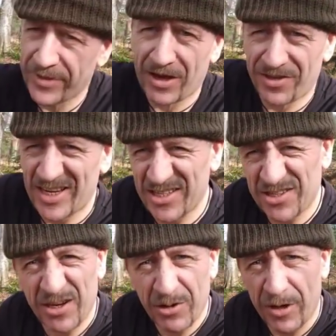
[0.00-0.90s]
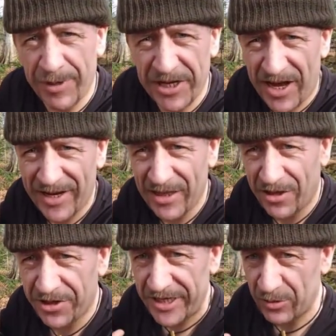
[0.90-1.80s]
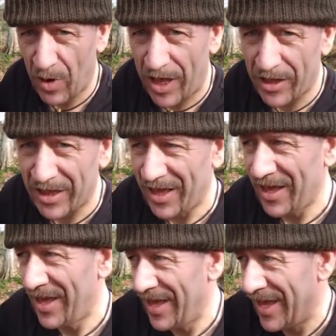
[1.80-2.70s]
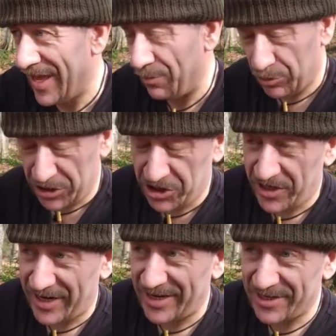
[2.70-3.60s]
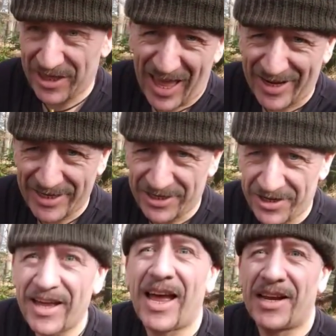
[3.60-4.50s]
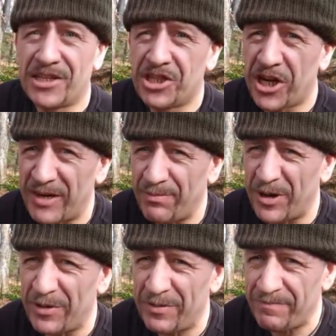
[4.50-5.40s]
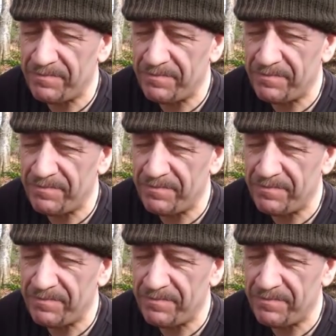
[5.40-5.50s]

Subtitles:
Now these do come in nylon as well, which is lighter and cheaper.